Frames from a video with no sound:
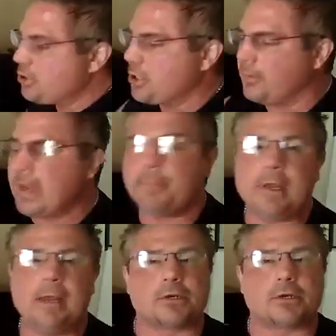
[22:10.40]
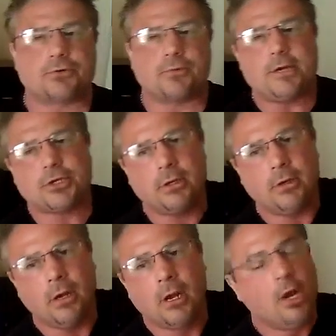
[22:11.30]
show them the
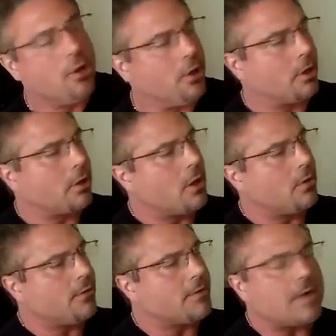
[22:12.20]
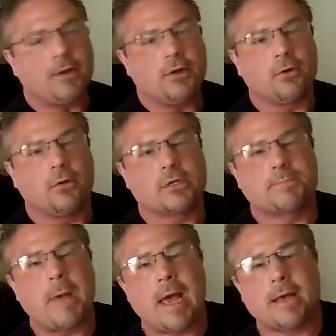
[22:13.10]
illustration, you can go to the 10-year looks
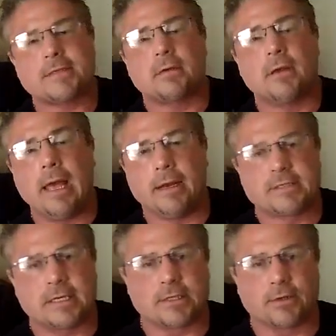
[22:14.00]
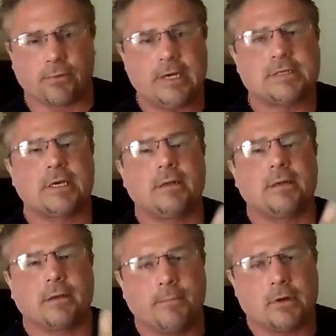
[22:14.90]
backs, and it says the recent,
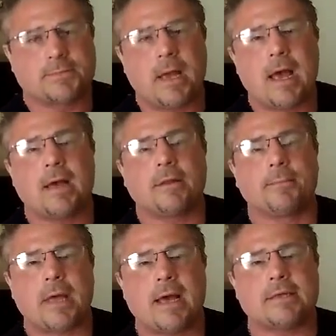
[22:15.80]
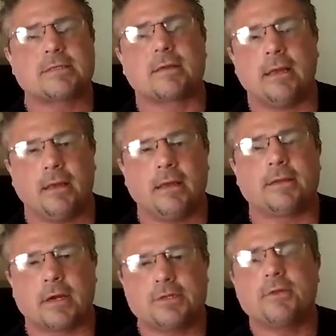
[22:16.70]
the past, it
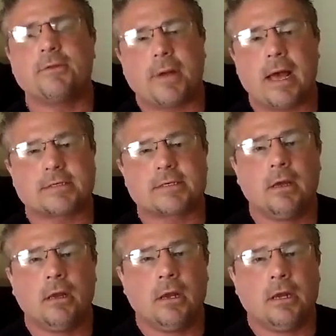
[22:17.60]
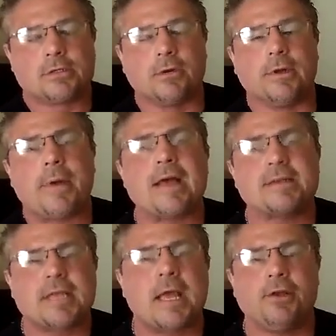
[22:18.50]
tells you the past. So in the
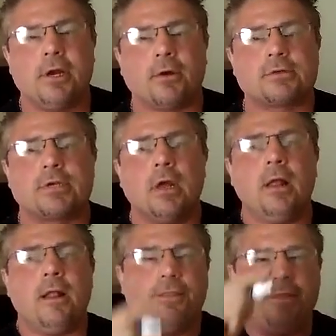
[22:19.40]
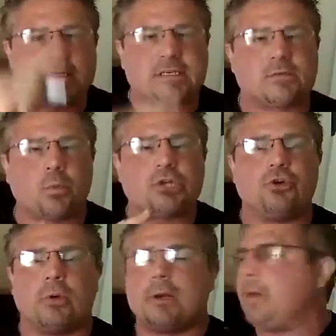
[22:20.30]
past 10 years, this is what
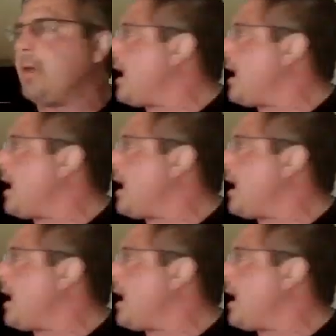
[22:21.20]
you would have been